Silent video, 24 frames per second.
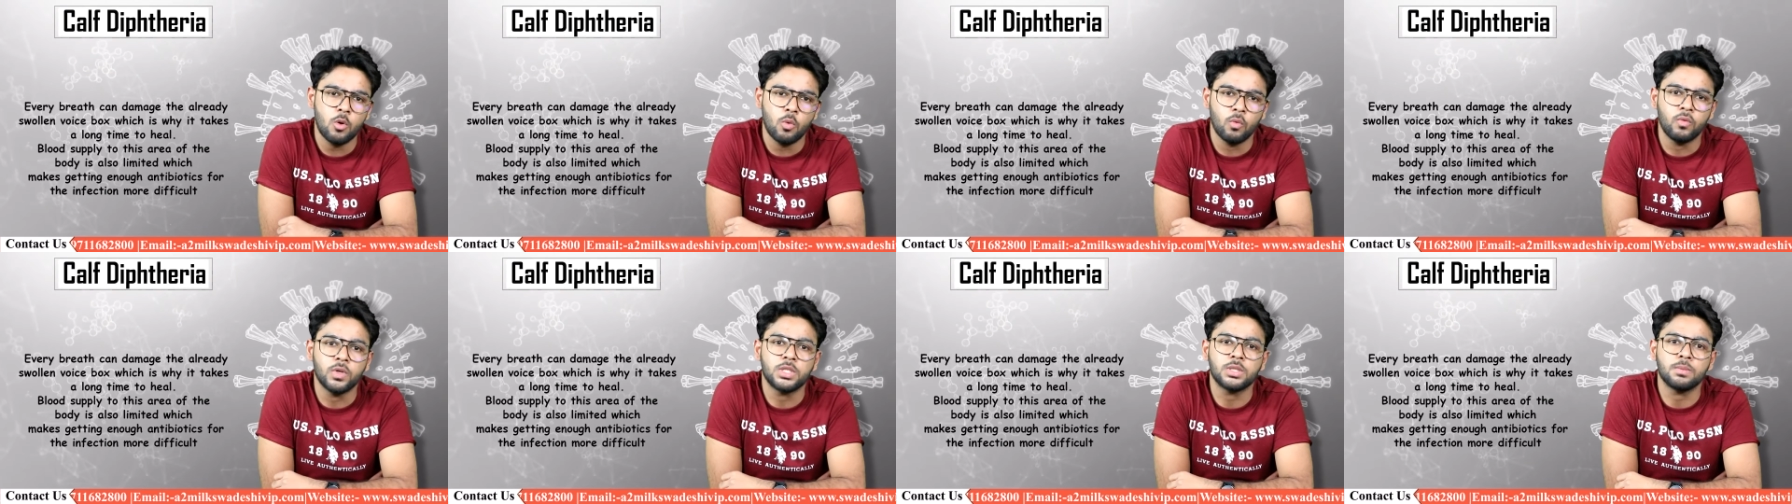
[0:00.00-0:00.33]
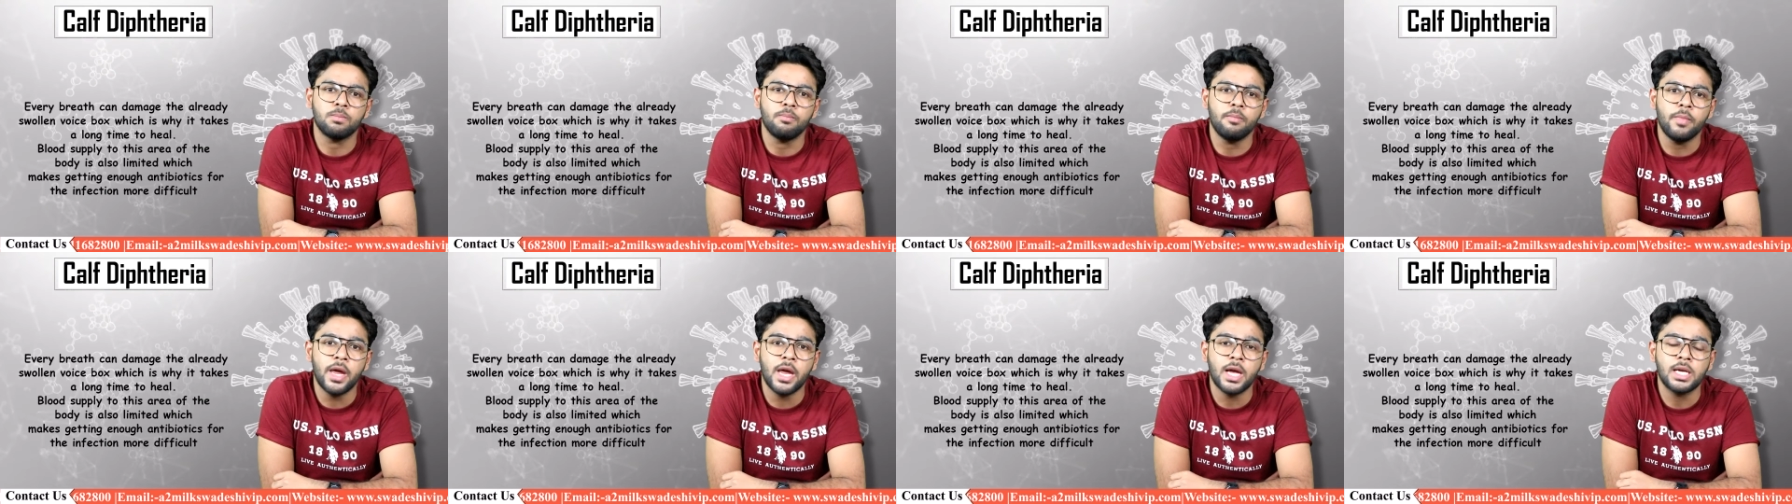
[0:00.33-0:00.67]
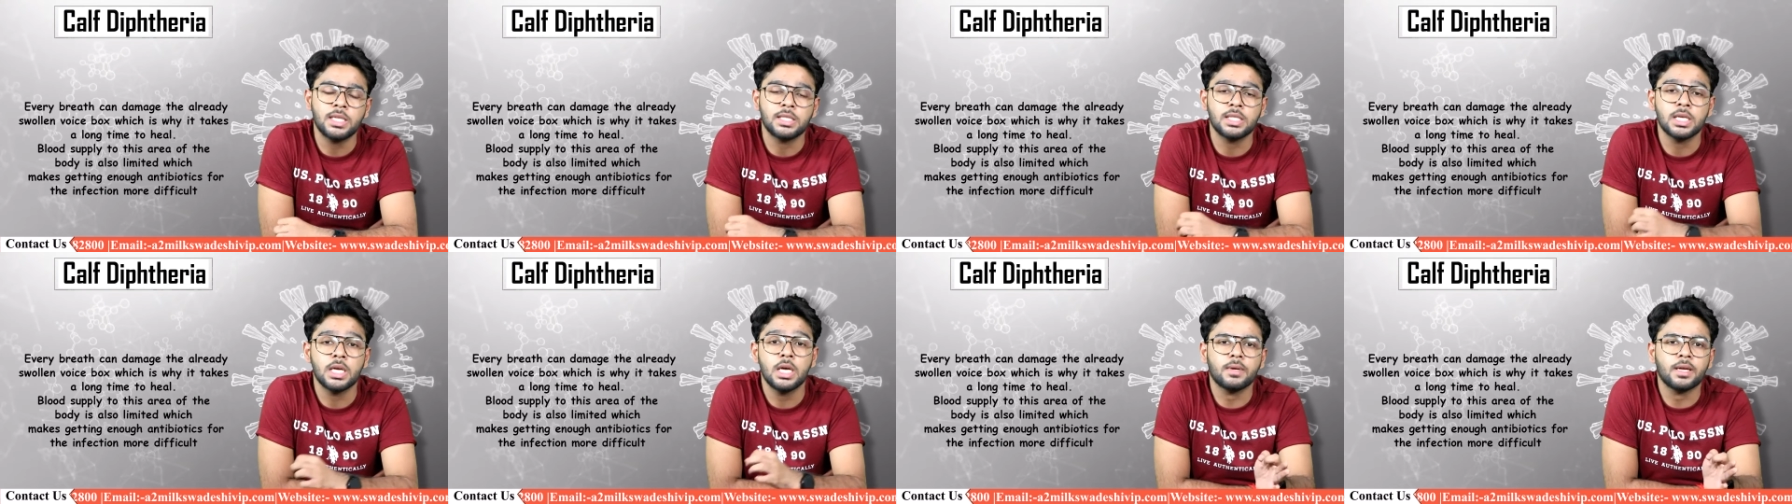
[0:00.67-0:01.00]
which
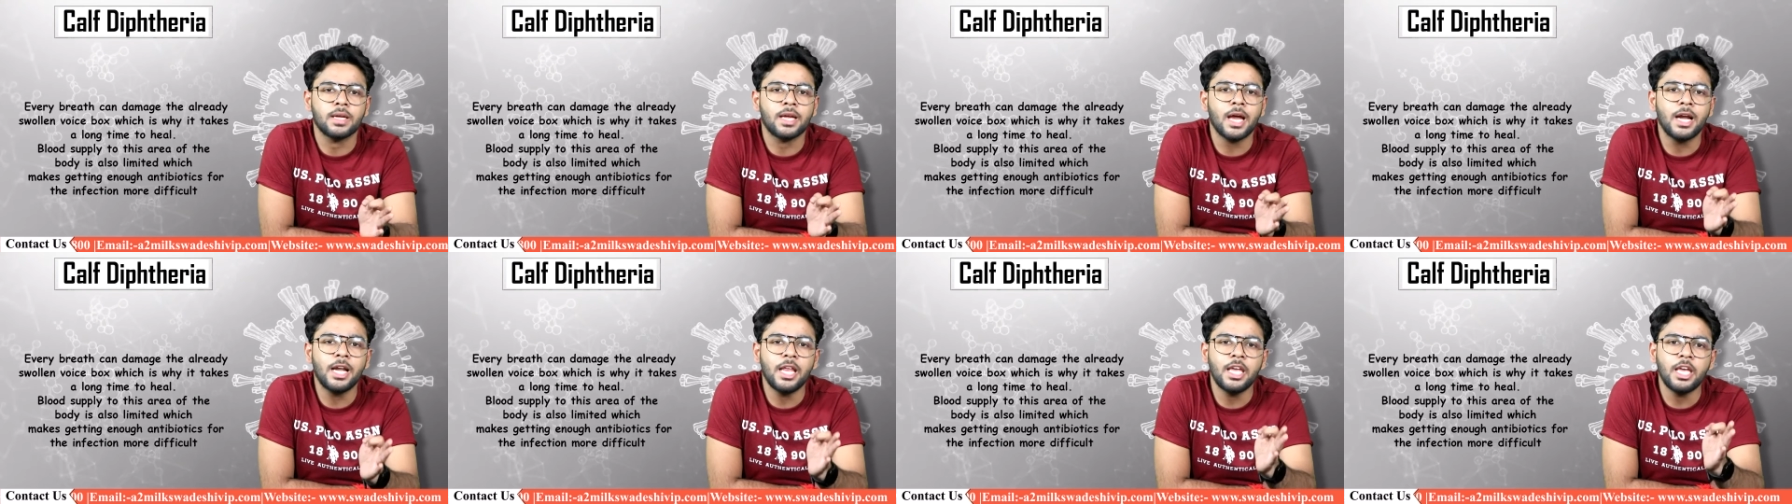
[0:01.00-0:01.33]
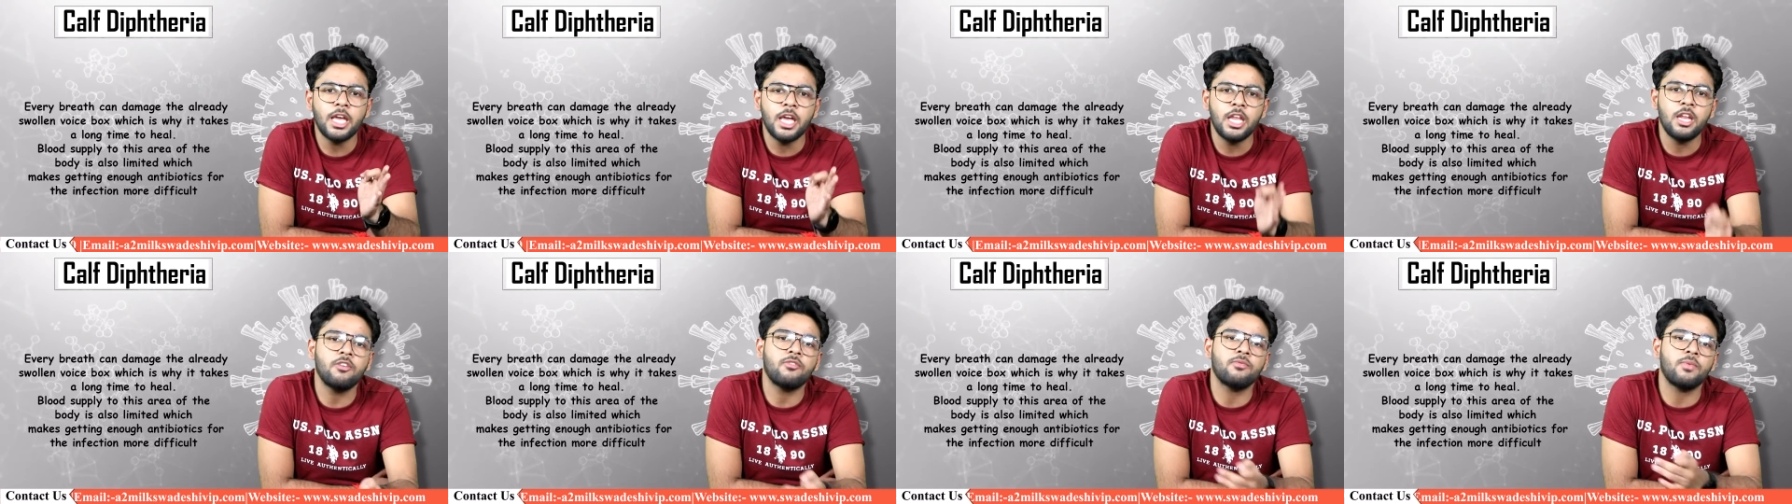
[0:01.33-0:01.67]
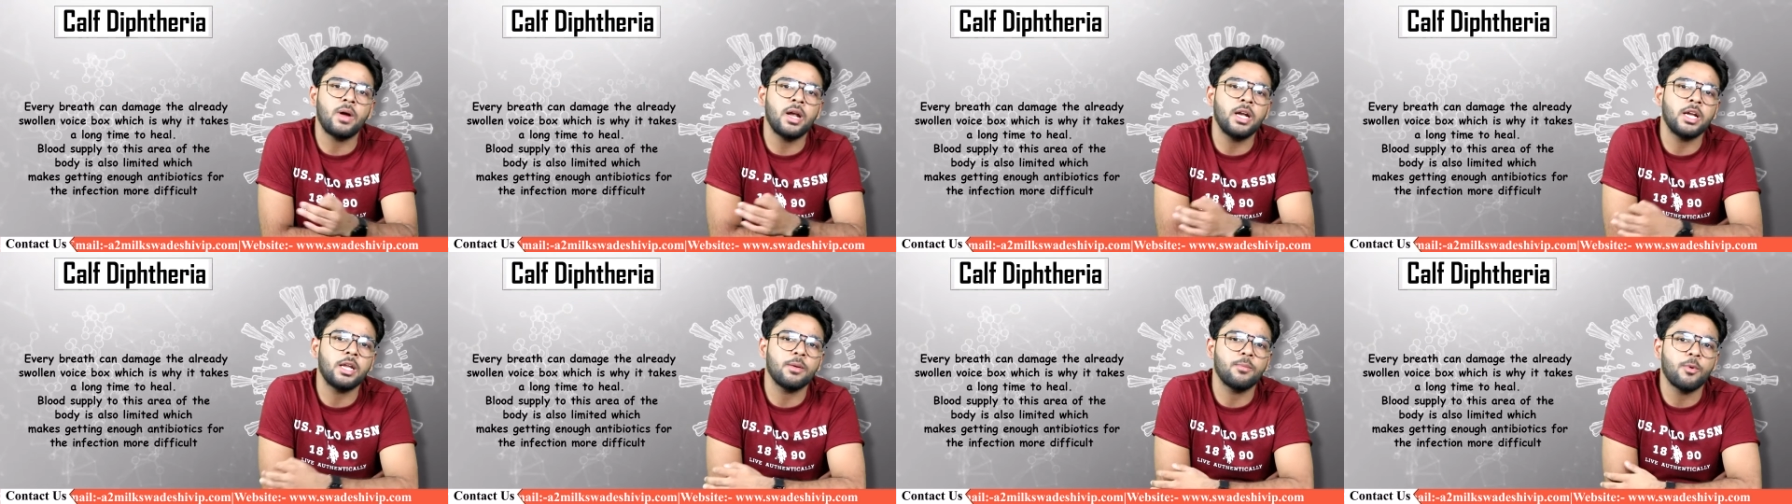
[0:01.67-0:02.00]
makes getting enough
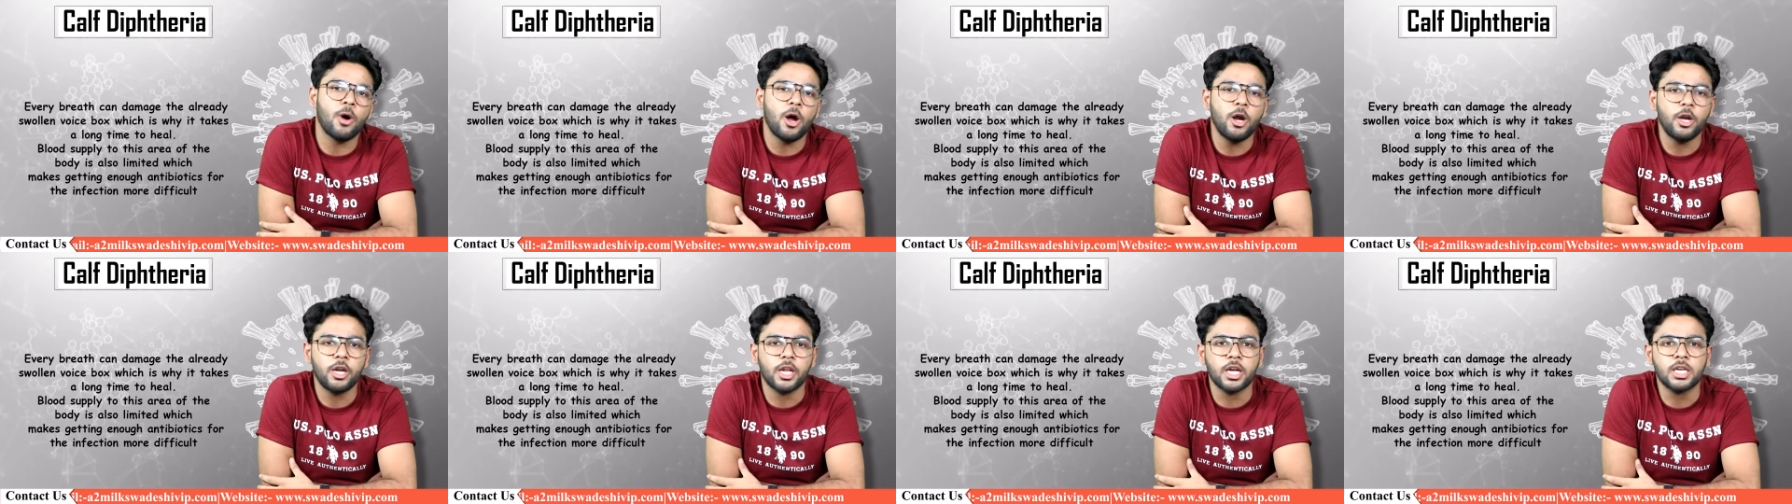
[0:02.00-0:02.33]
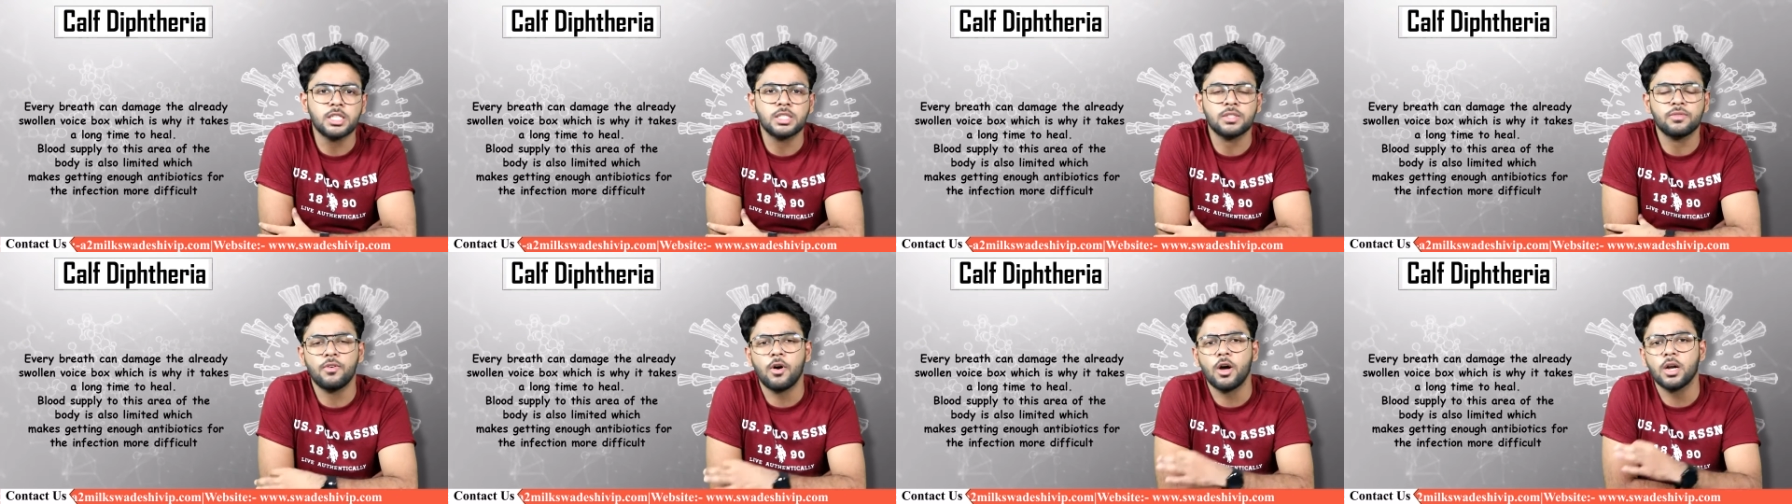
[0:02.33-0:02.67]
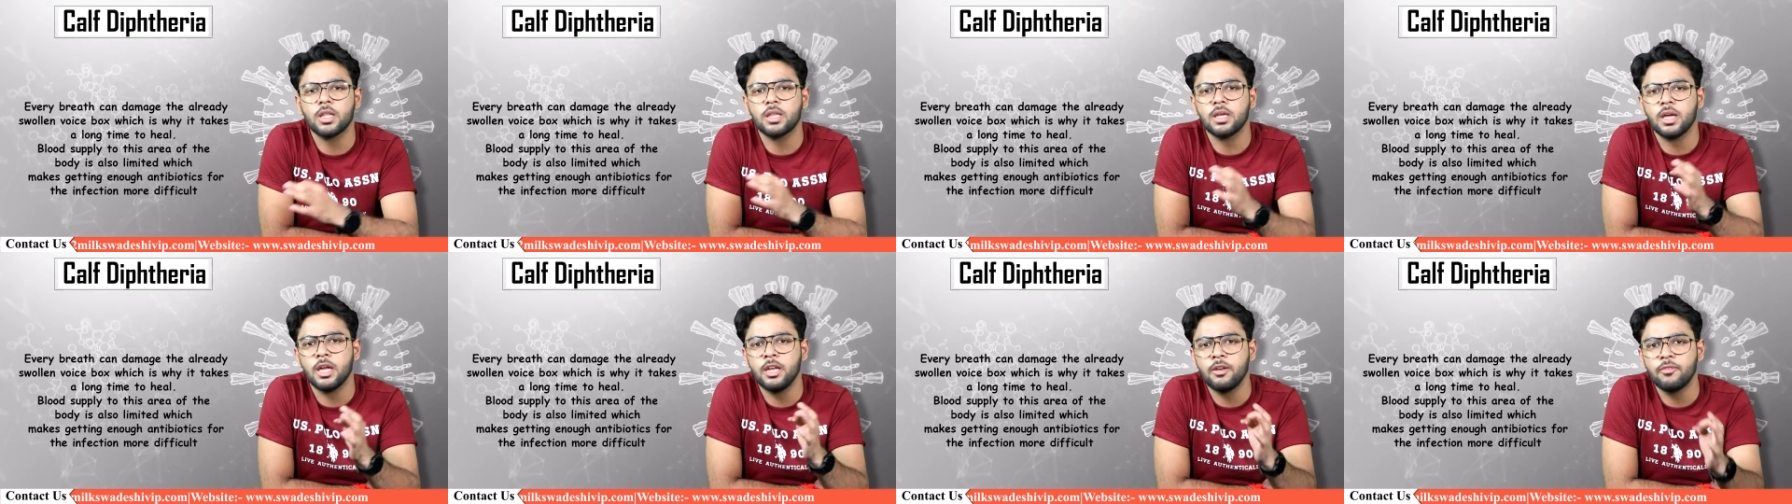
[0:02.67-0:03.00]
antibiotics for
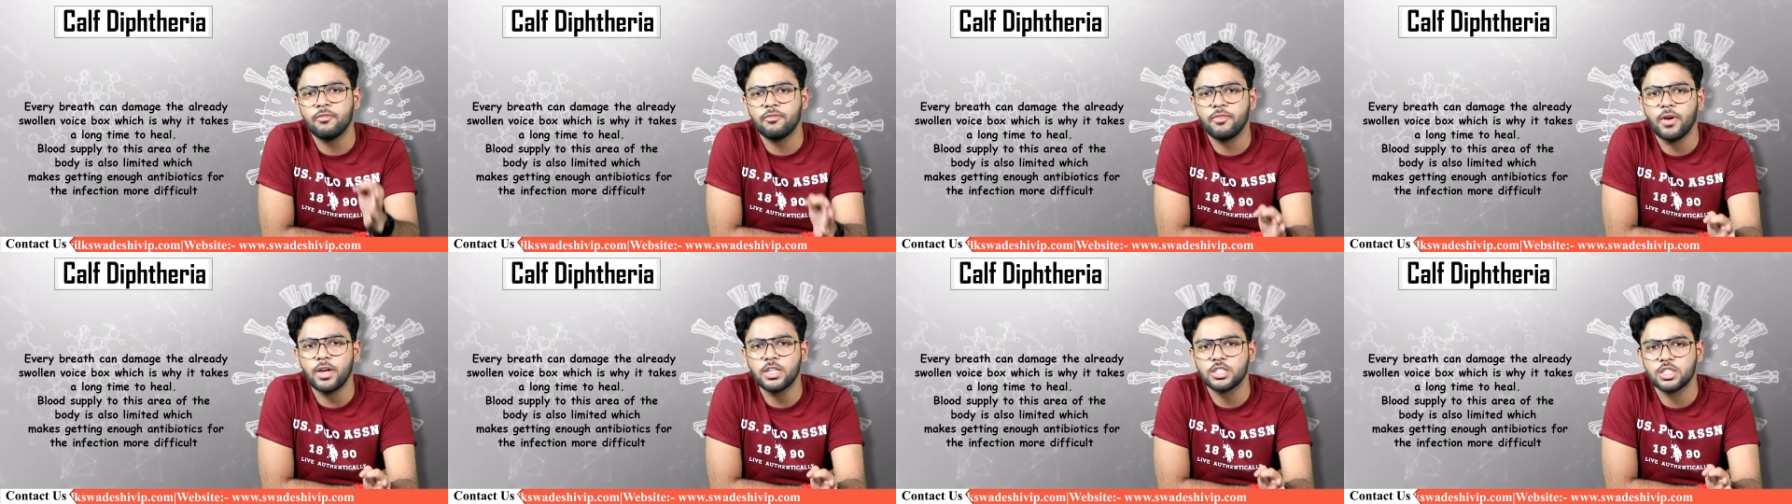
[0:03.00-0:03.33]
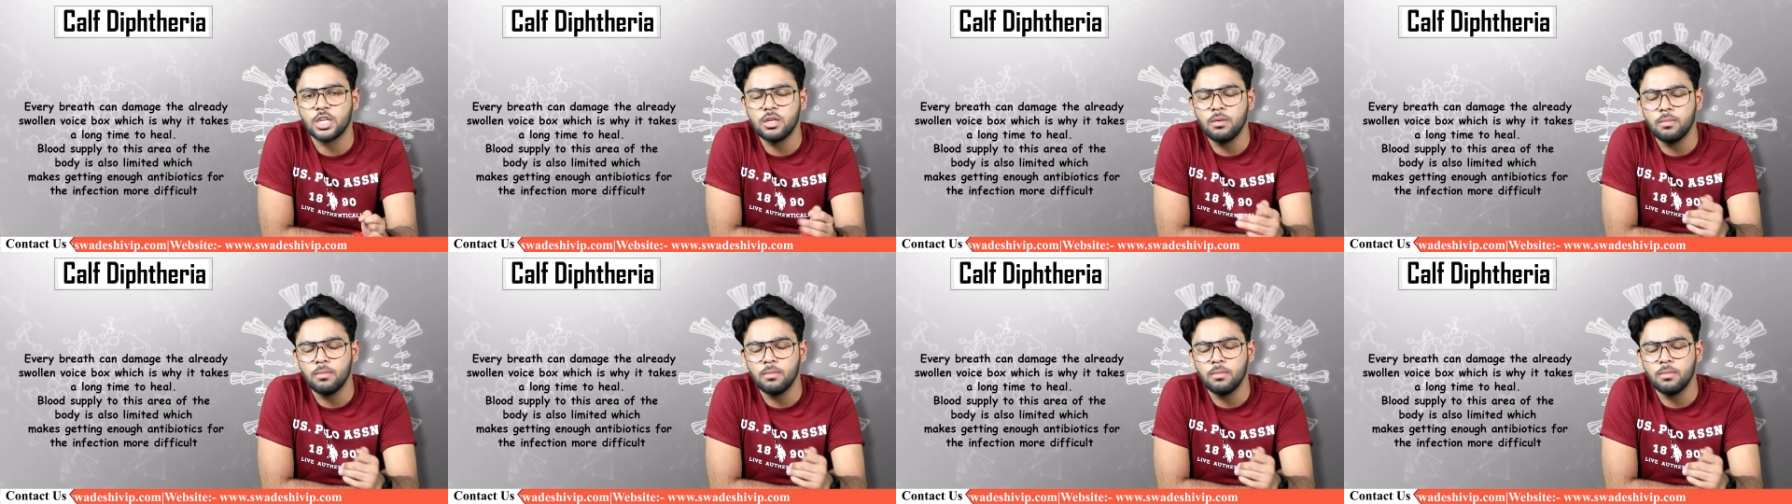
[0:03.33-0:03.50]
the infection